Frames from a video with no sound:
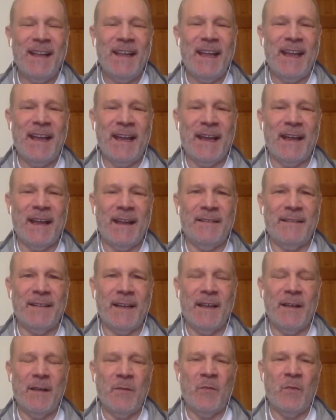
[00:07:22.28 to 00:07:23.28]

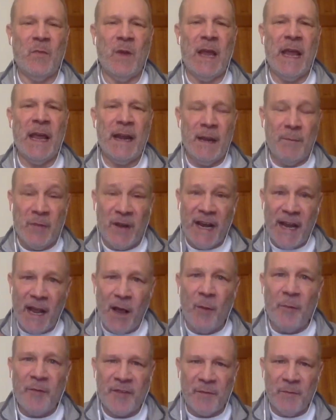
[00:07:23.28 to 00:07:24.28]
But it
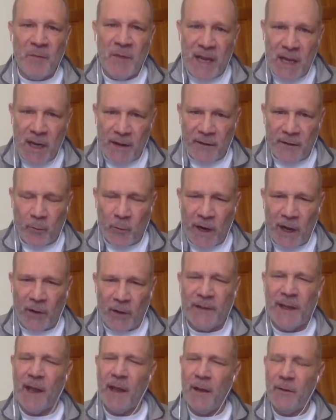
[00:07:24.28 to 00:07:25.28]
helps me as well.
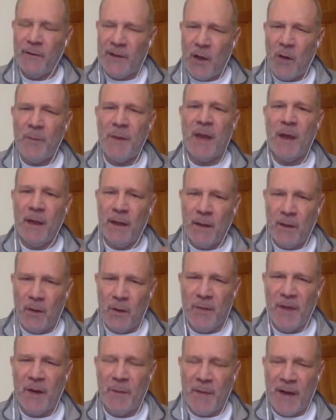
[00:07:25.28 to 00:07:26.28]
Tell me a little
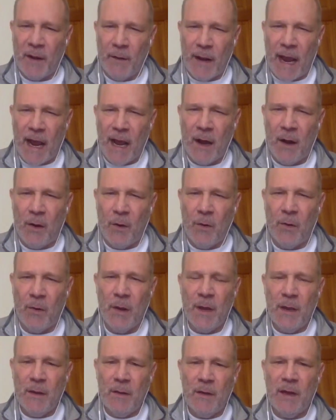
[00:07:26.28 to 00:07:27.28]
bit about how
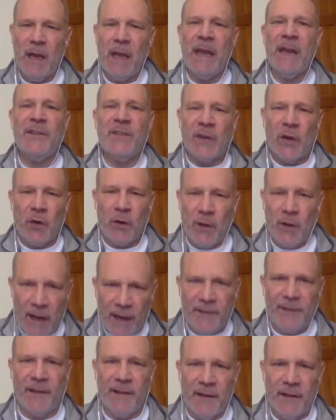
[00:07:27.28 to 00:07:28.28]

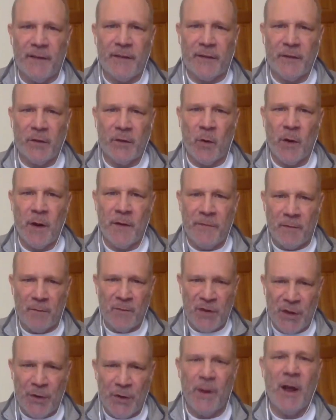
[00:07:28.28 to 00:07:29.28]
internalizing this story from
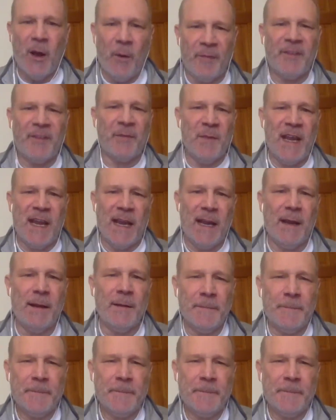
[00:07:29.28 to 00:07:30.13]
you helps me.